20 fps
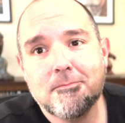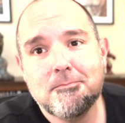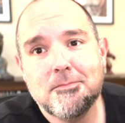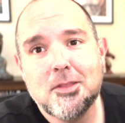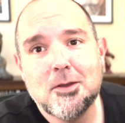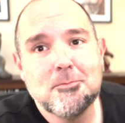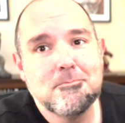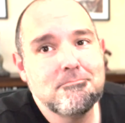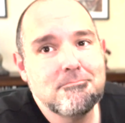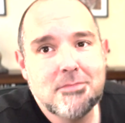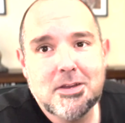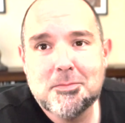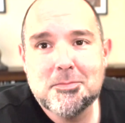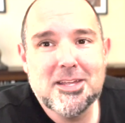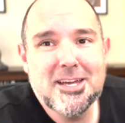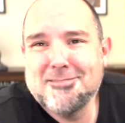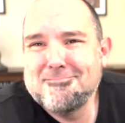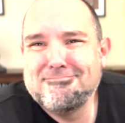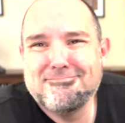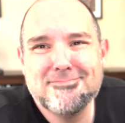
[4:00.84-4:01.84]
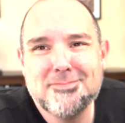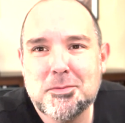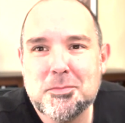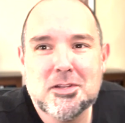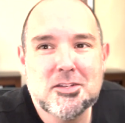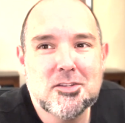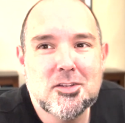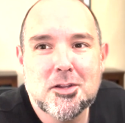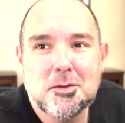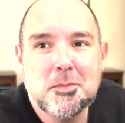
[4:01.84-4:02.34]
no i'm not I'm
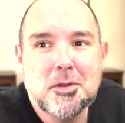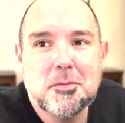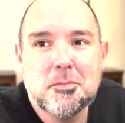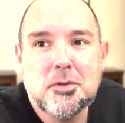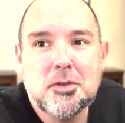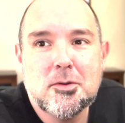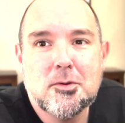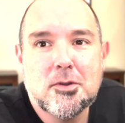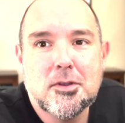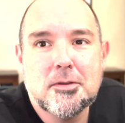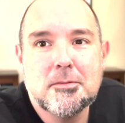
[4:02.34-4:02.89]
not talking about a pre-order.